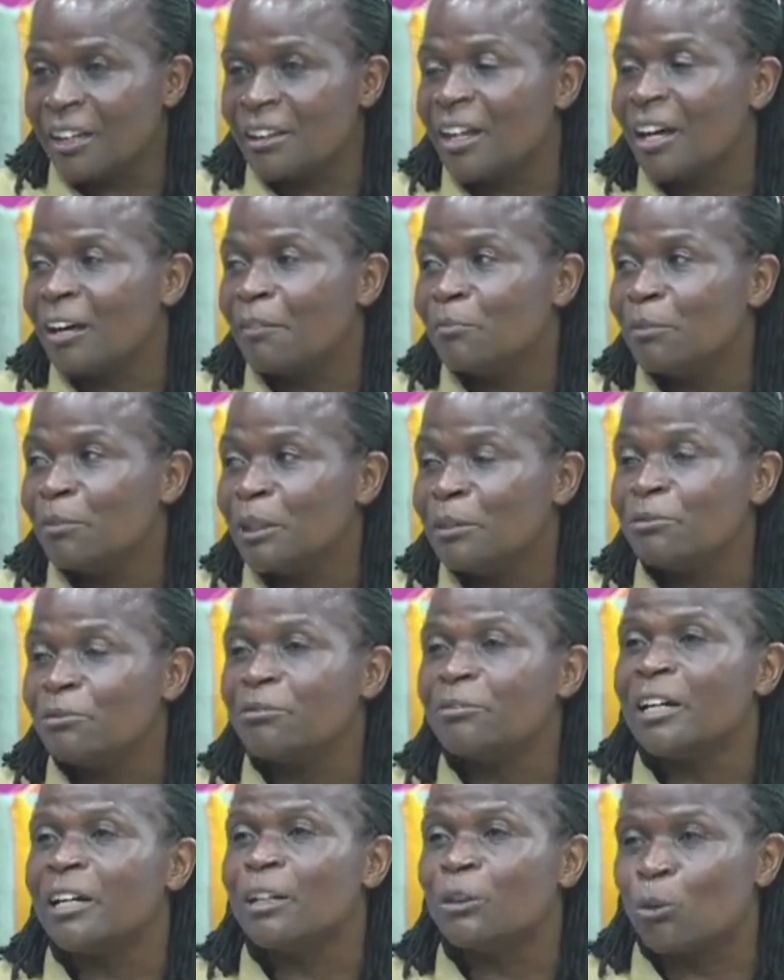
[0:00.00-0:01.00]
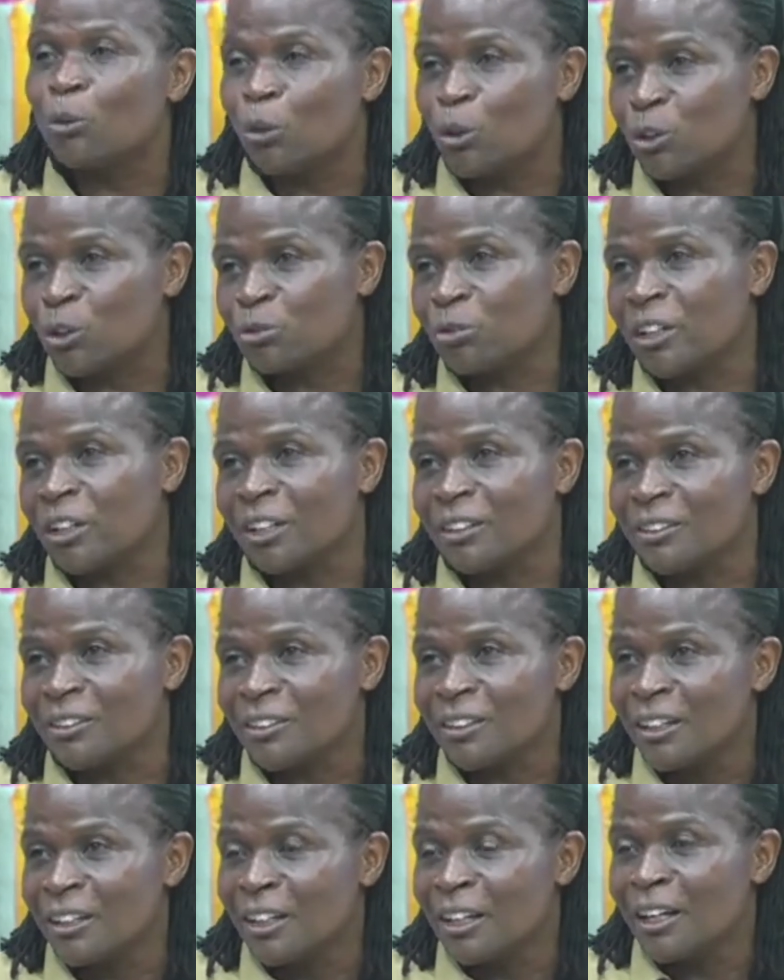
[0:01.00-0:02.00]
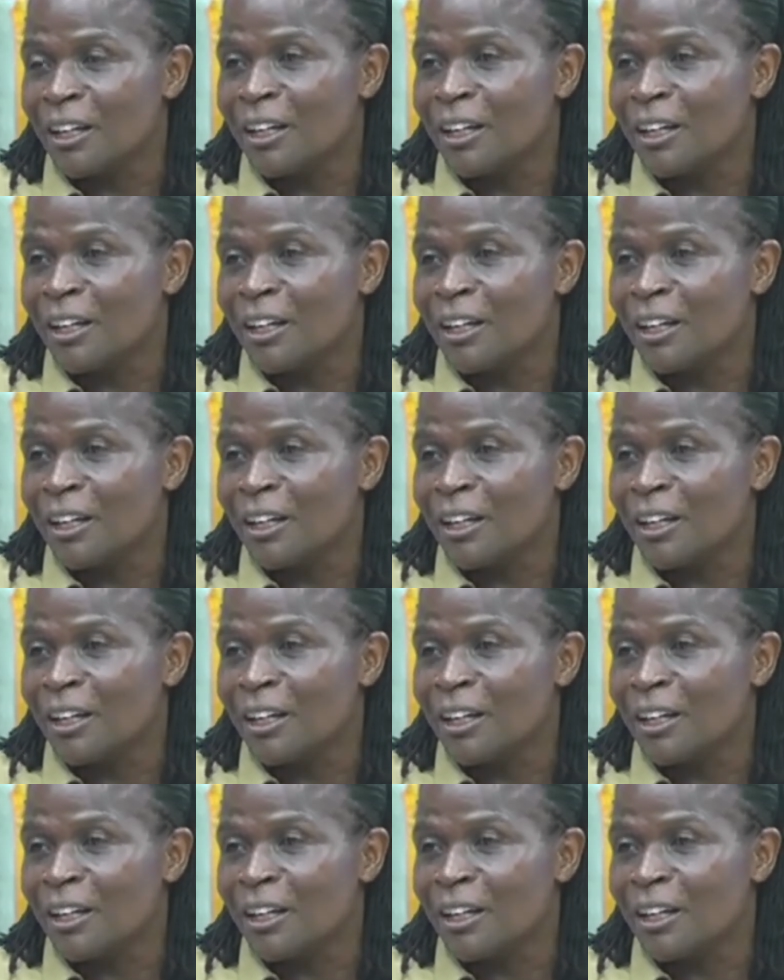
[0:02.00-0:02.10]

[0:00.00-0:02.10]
they have been very close friends.